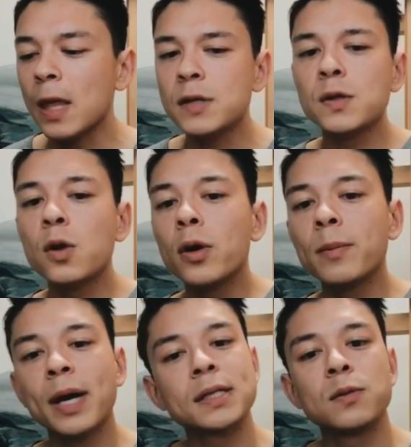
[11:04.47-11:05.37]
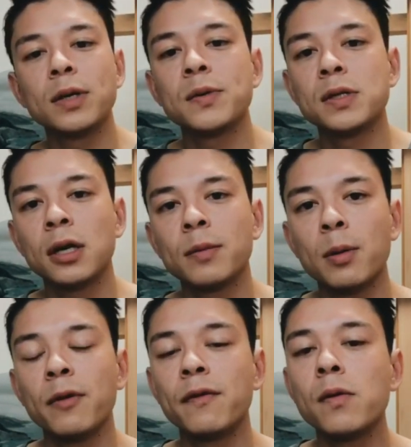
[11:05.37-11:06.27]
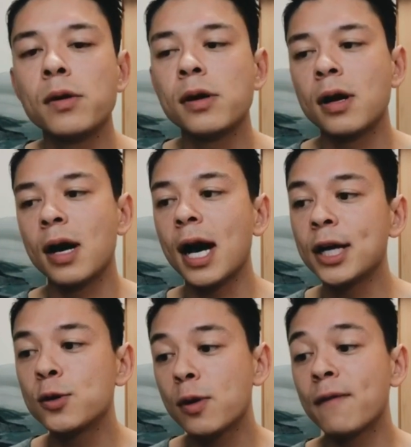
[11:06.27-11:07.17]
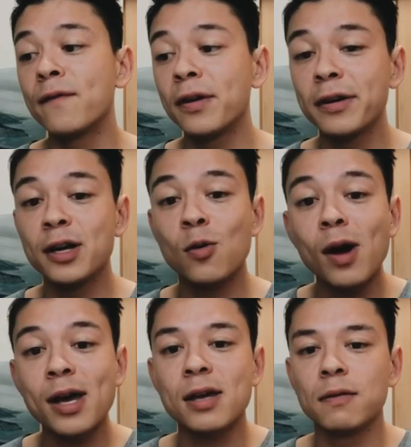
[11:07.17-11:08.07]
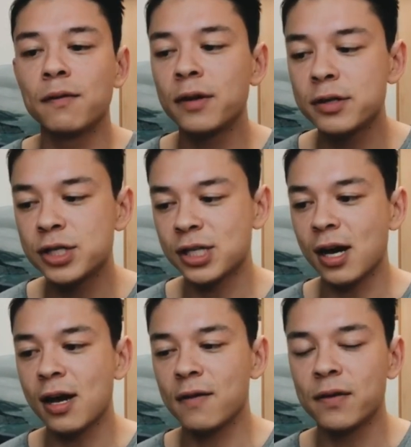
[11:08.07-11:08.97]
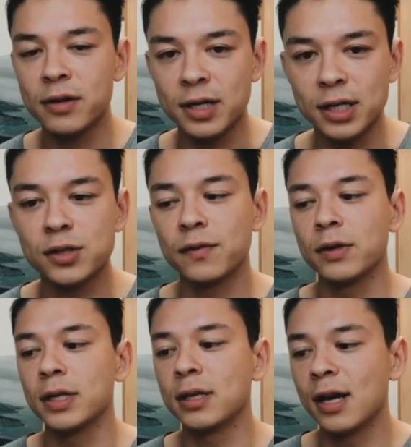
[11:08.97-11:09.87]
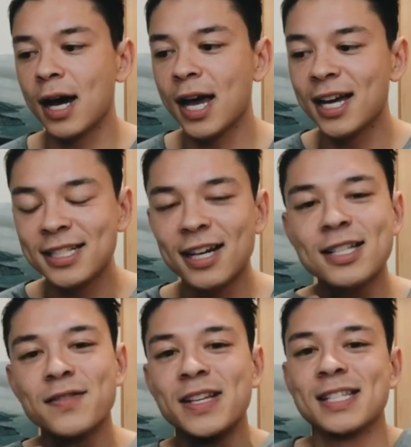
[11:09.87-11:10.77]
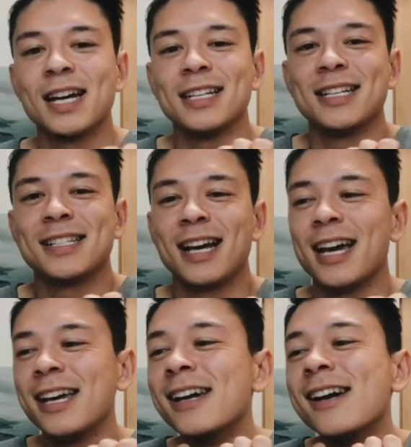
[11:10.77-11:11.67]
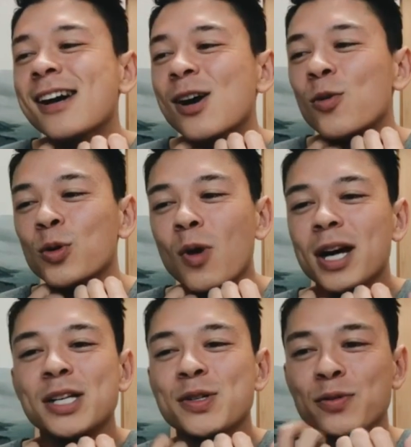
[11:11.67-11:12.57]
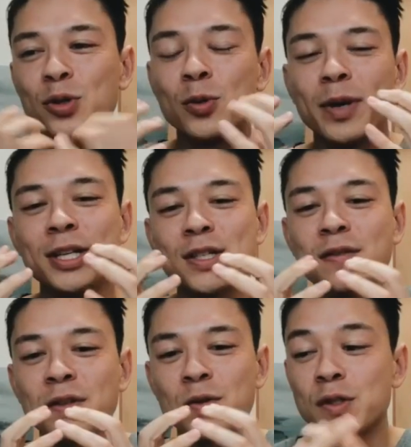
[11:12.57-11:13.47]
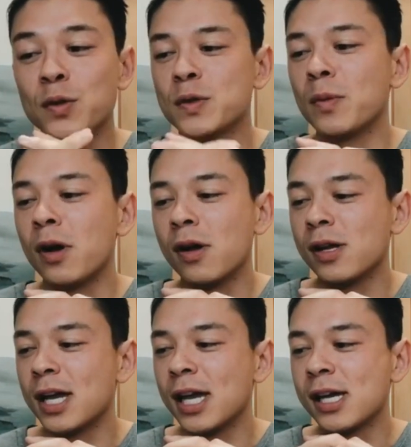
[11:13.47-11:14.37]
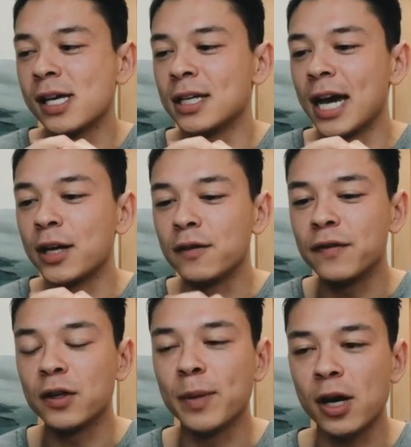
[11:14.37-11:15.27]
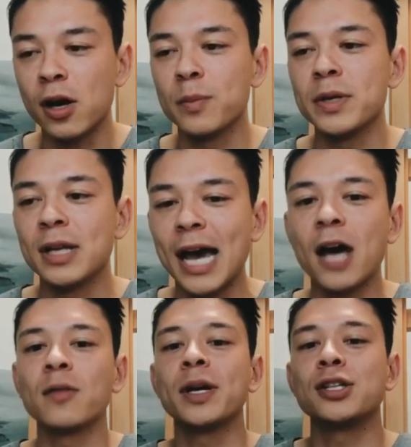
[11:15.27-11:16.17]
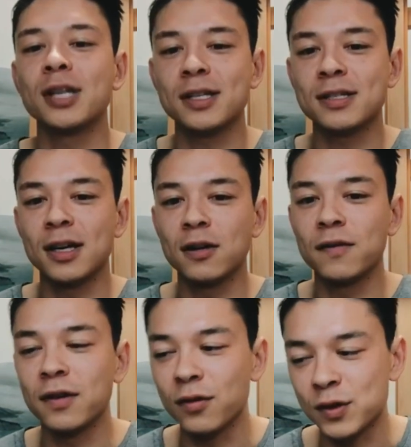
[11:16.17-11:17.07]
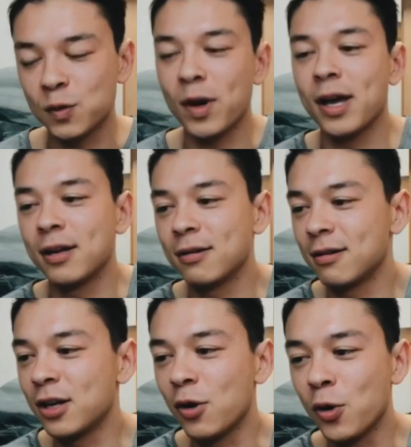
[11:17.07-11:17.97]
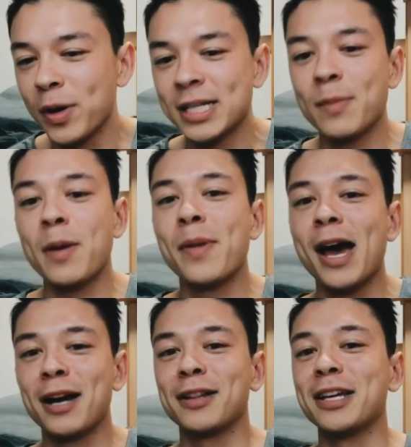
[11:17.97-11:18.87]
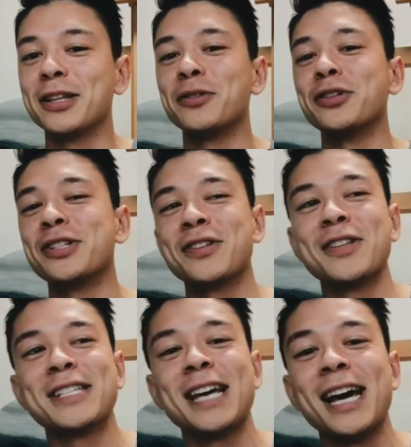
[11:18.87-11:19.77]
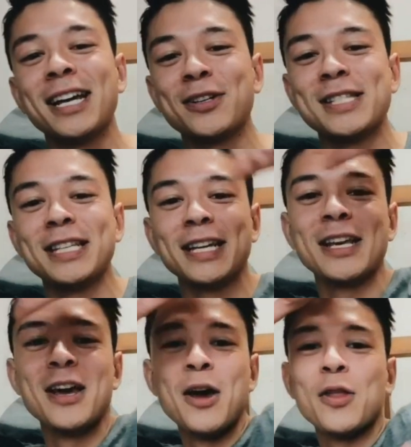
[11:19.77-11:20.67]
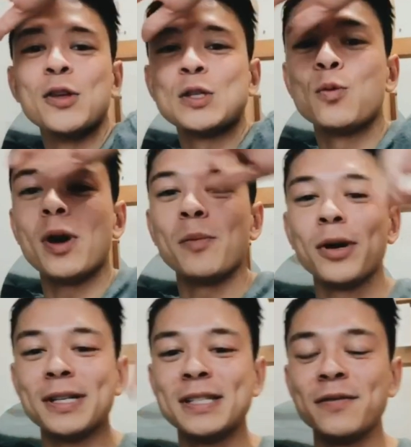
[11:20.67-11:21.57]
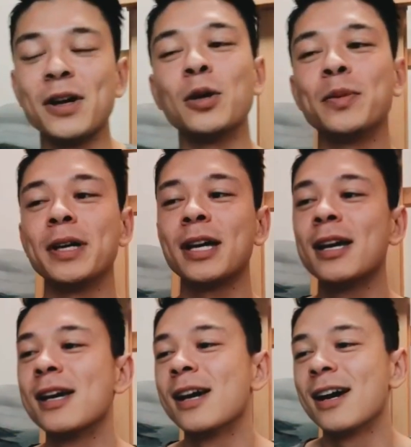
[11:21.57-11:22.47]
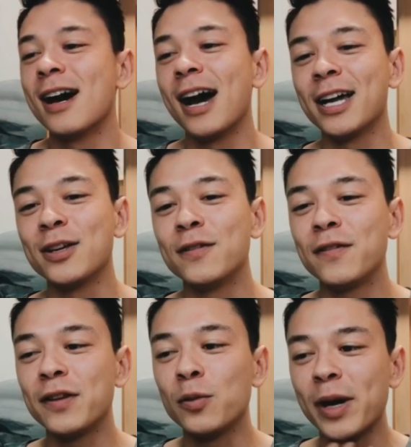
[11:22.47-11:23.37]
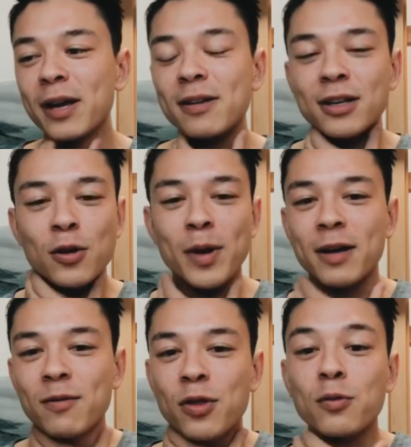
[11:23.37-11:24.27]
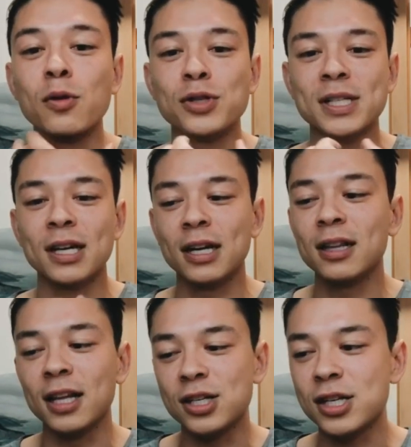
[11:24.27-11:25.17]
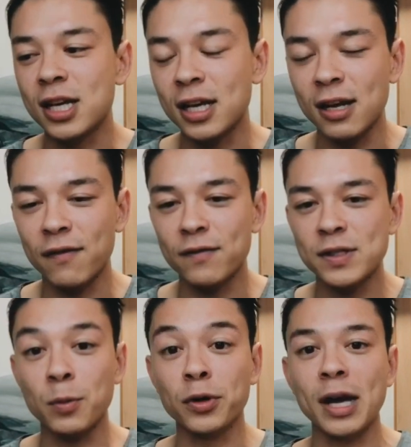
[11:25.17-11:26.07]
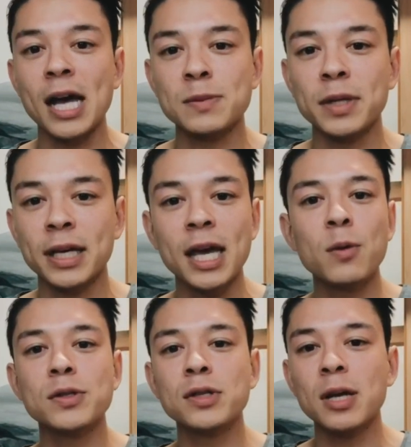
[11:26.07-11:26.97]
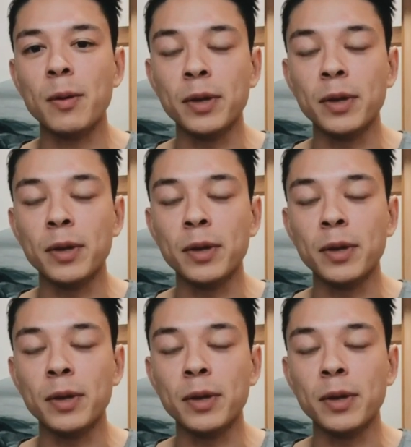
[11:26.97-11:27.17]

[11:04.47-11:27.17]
So going back to what I was talking about before, I grew up very quiet, very shy, very introverted. I had tons of anxieties. I would walk into a room and just feel so small, and I could feel my heartbeat out of my chest. I could feel the sweat, going down my back, like literally just on the side. I could see like the sweat marks developing. I could feel my throat just kind of clenching. And if someone were to ask me like, hey, what's your name?